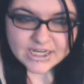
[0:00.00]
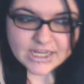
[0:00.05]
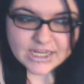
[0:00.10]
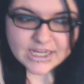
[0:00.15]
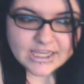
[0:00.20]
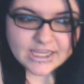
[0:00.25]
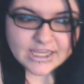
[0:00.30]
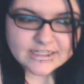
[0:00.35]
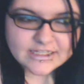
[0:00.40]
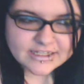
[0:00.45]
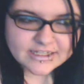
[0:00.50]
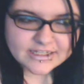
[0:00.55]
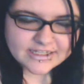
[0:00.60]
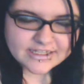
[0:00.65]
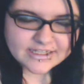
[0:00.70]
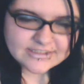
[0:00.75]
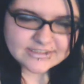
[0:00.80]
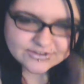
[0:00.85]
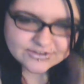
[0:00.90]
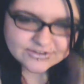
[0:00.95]
and like
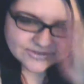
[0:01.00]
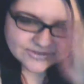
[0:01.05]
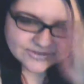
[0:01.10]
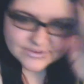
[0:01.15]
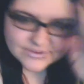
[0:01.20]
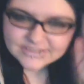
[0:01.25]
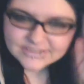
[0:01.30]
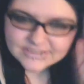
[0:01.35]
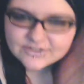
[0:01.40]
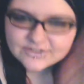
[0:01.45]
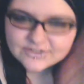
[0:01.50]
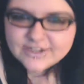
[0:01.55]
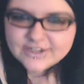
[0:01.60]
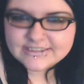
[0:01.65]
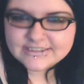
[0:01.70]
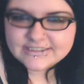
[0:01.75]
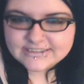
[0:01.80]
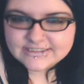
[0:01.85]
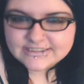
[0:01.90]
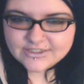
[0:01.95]
he tells stories in
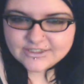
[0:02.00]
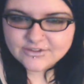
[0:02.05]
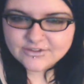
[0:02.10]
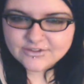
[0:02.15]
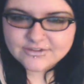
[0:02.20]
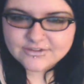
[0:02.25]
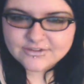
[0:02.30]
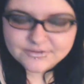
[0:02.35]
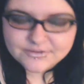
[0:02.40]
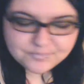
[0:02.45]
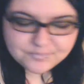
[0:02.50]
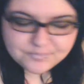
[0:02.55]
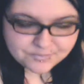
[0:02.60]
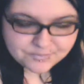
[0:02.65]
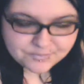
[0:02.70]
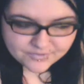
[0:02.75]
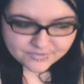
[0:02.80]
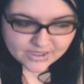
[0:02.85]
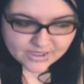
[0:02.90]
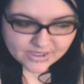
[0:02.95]
great detail,
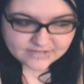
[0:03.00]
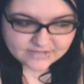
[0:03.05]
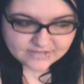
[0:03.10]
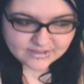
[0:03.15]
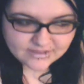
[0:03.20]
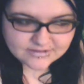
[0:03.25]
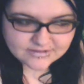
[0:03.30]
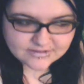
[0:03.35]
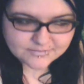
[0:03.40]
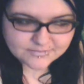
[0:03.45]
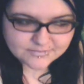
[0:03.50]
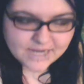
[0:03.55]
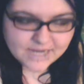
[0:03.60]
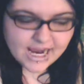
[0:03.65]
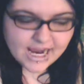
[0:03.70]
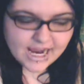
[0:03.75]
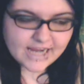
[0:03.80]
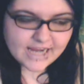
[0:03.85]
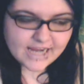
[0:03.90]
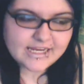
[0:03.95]
and he's awesome,
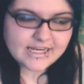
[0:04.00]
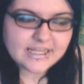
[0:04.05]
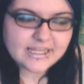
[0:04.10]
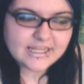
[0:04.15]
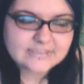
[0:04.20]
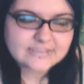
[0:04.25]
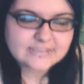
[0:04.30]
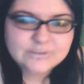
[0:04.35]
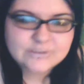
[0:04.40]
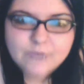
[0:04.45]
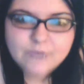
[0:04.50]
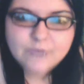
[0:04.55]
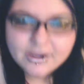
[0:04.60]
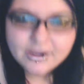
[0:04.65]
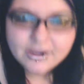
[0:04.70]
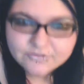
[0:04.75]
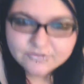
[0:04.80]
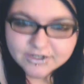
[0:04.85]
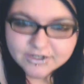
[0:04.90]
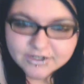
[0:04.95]
and he has this
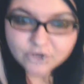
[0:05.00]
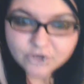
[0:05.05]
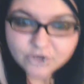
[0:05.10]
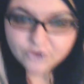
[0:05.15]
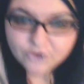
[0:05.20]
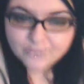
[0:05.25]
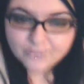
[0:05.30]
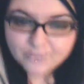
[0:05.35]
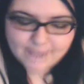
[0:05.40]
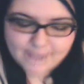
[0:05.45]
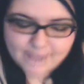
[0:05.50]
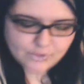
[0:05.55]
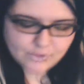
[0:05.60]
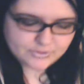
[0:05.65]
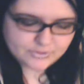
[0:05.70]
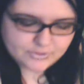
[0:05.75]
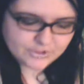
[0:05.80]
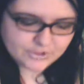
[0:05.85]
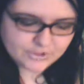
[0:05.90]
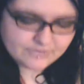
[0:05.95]
wife, and I call her Mama,
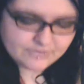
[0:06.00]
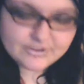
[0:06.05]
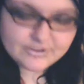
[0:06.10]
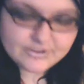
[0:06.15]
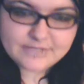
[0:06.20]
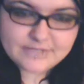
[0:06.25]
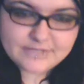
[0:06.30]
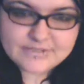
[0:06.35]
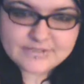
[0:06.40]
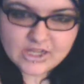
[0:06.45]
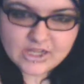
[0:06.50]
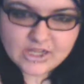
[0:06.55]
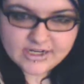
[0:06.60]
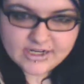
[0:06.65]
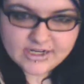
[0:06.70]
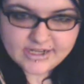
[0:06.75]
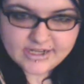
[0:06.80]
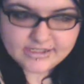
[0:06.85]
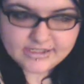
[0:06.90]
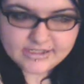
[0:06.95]
but her real name's Donna,
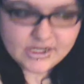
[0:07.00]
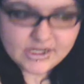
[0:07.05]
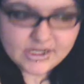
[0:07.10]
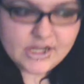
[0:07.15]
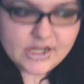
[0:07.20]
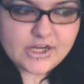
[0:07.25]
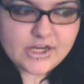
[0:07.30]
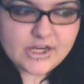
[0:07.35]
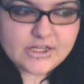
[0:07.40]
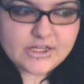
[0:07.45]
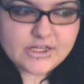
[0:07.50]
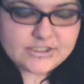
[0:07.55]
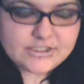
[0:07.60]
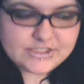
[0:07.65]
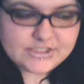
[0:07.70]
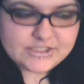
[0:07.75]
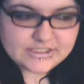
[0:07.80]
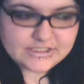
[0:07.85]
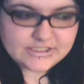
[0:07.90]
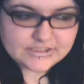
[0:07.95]
and
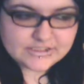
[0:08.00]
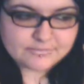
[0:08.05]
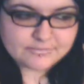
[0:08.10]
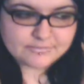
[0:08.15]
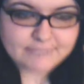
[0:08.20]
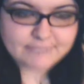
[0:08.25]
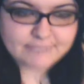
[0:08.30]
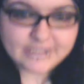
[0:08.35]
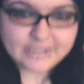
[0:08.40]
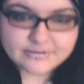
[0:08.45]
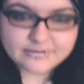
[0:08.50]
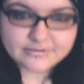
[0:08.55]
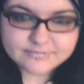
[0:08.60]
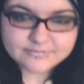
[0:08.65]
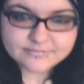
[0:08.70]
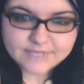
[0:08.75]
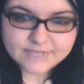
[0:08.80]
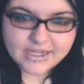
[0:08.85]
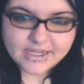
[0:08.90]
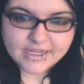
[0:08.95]
she's mean,
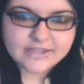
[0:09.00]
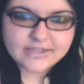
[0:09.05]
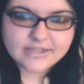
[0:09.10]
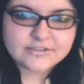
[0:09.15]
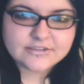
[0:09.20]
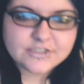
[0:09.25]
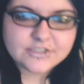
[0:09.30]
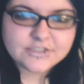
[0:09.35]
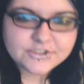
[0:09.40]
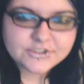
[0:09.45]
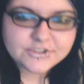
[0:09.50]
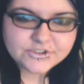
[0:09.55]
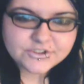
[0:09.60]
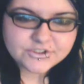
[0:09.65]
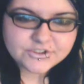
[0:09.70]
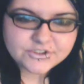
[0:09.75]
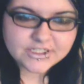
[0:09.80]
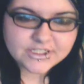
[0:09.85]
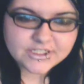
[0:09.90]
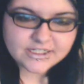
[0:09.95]
and
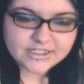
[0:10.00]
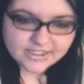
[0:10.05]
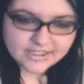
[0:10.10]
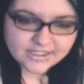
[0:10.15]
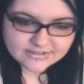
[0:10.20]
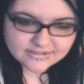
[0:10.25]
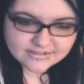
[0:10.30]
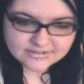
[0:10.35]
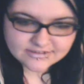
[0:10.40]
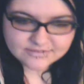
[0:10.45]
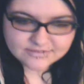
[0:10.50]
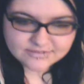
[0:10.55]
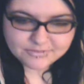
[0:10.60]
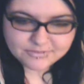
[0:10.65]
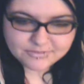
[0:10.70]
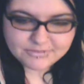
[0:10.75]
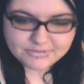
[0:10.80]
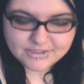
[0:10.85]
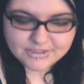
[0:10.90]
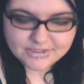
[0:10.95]
she likes to
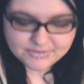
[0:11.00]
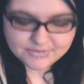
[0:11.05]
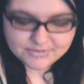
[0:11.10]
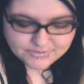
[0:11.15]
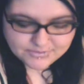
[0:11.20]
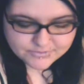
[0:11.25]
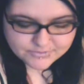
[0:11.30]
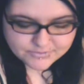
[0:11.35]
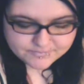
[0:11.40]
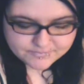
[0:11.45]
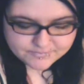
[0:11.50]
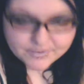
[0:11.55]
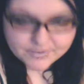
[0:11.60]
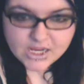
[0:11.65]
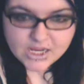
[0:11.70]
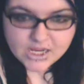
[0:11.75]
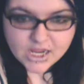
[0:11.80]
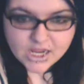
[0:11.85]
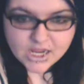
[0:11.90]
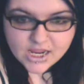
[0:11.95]
be mean to people,
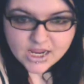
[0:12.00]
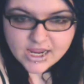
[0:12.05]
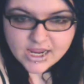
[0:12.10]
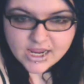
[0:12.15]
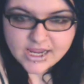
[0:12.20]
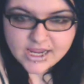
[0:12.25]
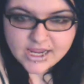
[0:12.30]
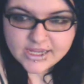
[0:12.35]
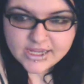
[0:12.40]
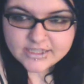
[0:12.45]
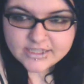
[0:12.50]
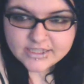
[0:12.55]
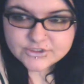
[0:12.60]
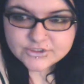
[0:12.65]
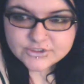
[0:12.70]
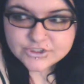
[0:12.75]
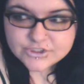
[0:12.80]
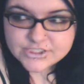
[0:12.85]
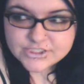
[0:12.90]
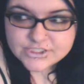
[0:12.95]

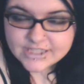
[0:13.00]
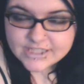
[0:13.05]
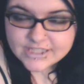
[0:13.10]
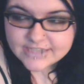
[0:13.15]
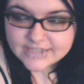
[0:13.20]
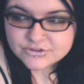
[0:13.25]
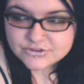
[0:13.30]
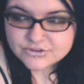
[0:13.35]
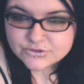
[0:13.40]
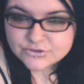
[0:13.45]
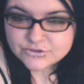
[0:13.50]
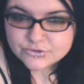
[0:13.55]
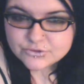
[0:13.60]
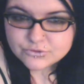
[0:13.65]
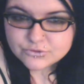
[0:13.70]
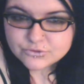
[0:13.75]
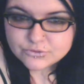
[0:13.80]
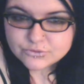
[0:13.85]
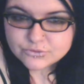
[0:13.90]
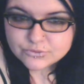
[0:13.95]
and she likes
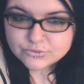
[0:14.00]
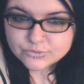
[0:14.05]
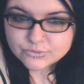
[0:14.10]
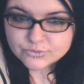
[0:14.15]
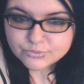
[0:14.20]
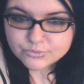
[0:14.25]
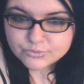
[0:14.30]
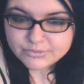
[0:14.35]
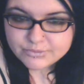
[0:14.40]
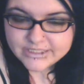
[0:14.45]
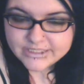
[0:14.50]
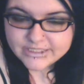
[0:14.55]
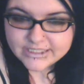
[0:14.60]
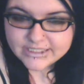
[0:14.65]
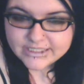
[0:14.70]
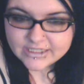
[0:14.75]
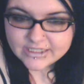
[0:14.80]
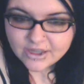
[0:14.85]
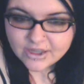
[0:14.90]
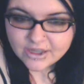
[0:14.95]
to
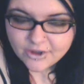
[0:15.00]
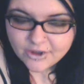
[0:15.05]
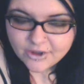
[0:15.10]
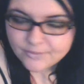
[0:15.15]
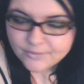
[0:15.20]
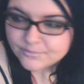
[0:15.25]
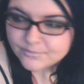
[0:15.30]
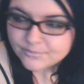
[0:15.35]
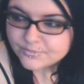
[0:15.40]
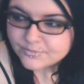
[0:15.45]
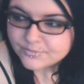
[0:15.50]
be um